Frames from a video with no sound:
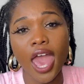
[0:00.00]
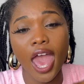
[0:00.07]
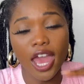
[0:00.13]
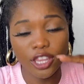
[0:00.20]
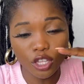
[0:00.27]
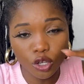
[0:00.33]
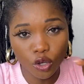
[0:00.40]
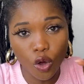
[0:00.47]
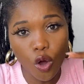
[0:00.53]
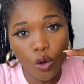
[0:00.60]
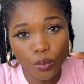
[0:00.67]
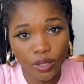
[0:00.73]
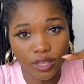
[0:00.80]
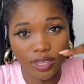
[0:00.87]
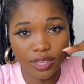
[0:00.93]
And the goal
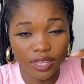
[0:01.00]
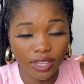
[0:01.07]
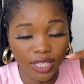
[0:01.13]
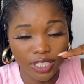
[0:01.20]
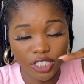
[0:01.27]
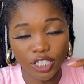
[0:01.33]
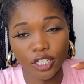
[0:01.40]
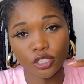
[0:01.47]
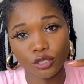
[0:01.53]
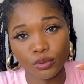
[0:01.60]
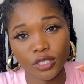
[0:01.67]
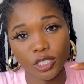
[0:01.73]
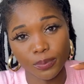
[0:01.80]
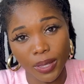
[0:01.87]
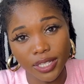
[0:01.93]
with the tier 2
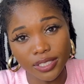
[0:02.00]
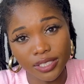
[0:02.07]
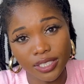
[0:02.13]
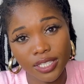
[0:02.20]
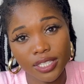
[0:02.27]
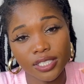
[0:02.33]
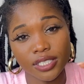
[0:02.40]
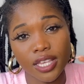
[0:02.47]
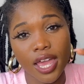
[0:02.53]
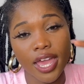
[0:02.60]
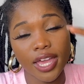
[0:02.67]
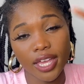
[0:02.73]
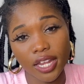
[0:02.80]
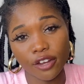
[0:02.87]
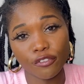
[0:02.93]
expenses,
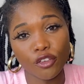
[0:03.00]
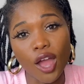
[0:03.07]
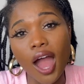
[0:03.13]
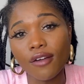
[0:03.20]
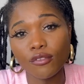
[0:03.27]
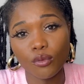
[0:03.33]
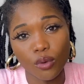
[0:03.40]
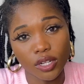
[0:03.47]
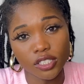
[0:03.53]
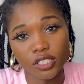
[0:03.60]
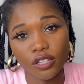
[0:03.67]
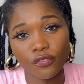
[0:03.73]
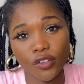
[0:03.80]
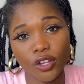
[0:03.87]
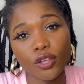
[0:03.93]
again, if you haven't watched the
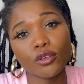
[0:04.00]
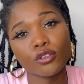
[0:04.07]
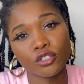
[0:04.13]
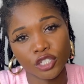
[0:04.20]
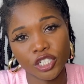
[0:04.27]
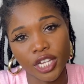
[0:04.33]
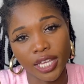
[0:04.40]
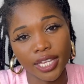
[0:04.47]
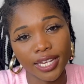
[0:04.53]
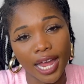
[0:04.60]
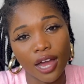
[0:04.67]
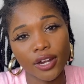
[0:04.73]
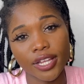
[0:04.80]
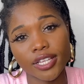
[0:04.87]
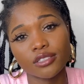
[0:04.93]
video, you should check it
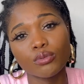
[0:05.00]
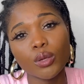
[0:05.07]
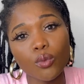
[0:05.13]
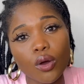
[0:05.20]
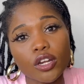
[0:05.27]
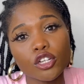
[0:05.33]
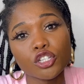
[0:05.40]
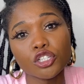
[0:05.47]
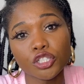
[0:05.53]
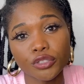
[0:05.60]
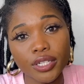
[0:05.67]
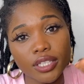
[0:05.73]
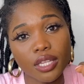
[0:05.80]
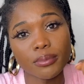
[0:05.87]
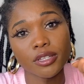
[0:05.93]
out, is we want to
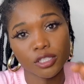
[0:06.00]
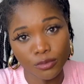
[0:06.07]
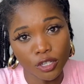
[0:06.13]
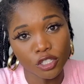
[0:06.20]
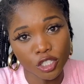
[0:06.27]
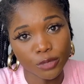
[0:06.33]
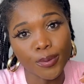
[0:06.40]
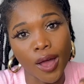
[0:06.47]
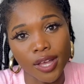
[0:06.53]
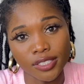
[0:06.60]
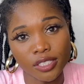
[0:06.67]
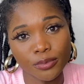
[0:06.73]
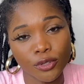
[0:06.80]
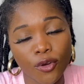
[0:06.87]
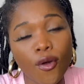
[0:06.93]
shrink them as much as
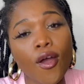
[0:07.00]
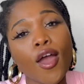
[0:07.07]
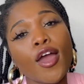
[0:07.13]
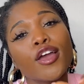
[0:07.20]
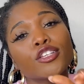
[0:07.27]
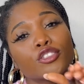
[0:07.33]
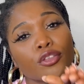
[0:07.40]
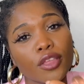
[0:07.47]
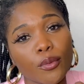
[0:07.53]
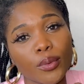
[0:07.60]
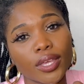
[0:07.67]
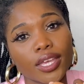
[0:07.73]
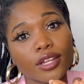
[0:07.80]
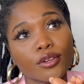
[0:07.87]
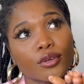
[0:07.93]
possible so that we
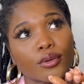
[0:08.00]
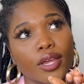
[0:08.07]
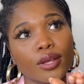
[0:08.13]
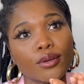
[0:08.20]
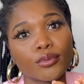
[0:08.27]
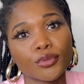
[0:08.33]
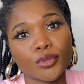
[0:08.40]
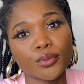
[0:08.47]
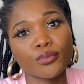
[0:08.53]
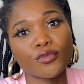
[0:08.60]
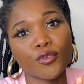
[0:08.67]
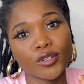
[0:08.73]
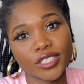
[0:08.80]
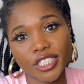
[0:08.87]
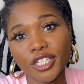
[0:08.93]
can create room
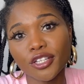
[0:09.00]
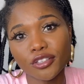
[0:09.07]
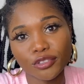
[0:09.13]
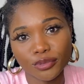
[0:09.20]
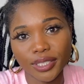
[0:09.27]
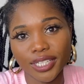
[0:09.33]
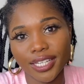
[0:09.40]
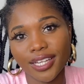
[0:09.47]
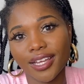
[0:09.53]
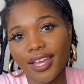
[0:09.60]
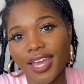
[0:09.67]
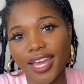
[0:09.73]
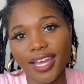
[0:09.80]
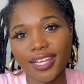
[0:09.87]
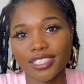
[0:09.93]
for tier 3
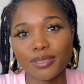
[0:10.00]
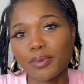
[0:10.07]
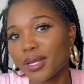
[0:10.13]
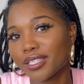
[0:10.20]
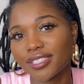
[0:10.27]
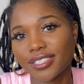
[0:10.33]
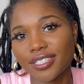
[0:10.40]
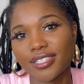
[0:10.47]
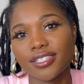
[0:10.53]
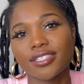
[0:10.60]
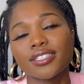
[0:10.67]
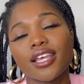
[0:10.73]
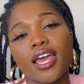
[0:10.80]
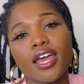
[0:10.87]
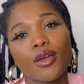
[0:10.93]
expenses,
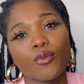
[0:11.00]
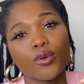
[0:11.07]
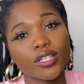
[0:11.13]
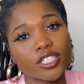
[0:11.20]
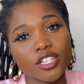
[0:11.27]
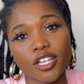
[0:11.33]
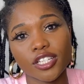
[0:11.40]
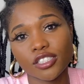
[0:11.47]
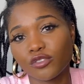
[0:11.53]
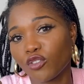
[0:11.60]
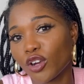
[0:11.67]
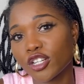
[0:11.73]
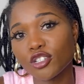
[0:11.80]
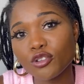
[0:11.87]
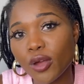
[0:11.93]
which is for
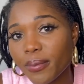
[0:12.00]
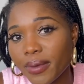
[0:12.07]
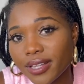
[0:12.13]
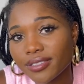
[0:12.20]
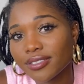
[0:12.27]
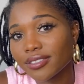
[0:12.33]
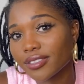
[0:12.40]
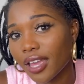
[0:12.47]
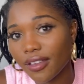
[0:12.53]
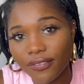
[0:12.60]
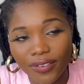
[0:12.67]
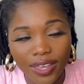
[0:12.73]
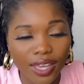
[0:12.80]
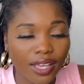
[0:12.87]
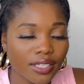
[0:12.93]
enjoyment,
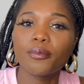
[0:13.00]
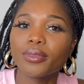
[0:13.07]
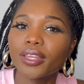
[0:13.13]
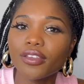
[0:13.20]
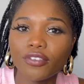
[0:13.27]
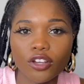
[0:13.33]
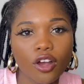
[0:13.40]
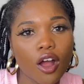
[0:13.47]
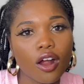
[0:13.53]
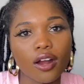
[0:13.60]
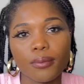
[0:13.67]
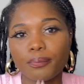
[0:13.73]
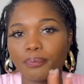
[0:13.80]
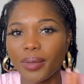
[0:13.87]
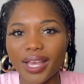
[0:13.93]
saving, living
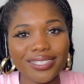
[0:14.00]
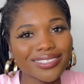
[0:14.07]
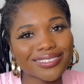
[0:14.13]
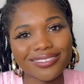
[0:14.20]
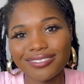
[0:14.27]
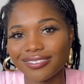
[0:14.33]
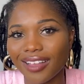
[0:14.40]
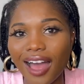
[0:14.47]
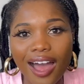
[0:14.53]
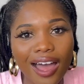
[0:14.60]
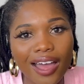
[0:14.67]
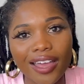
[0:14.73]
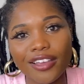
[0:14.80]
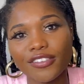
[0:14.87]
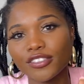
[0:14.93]
our best
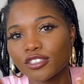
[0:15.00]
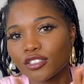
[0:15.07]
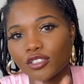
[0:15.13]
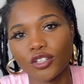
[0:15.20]
lives,